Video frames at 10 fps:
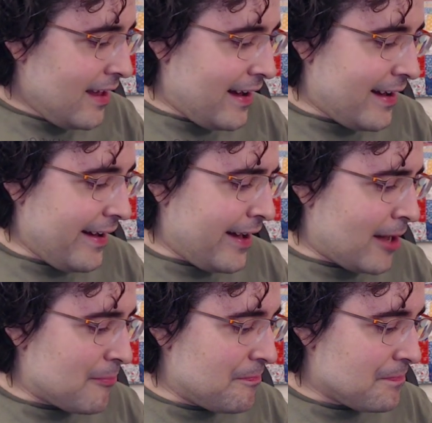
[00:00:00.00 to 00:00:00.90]

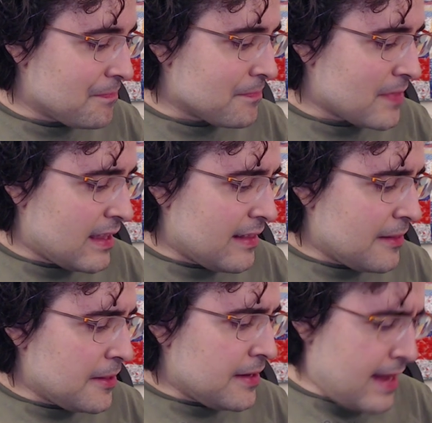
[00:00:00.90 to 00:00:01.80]
Um,
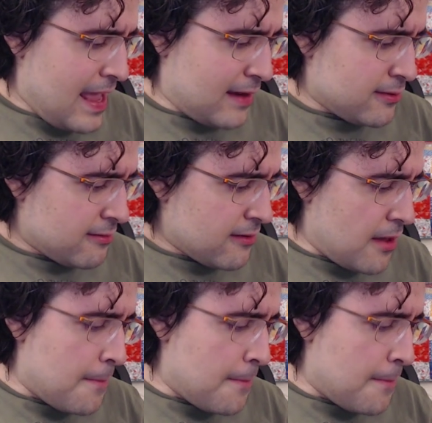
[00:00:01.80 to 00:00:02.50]
next,